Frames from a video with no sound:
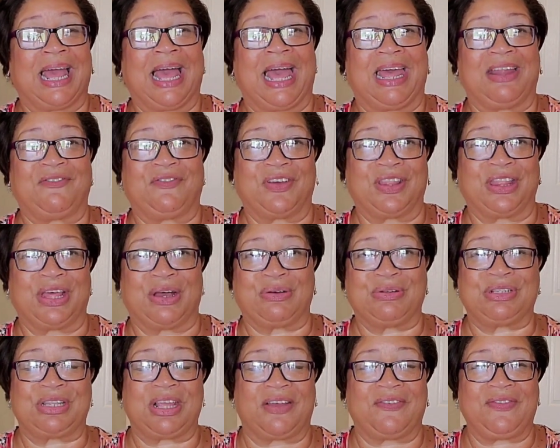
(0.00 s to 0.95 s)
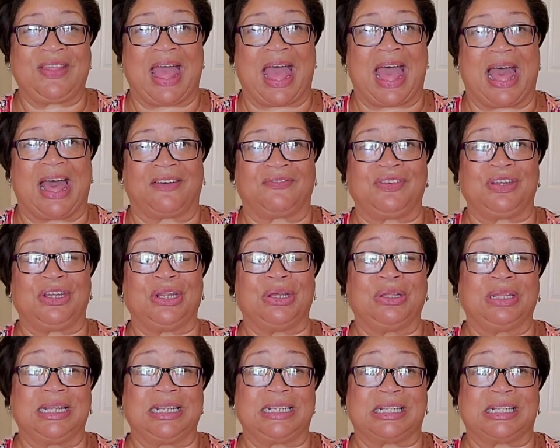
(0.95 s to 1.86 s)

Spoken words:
And for those that have newly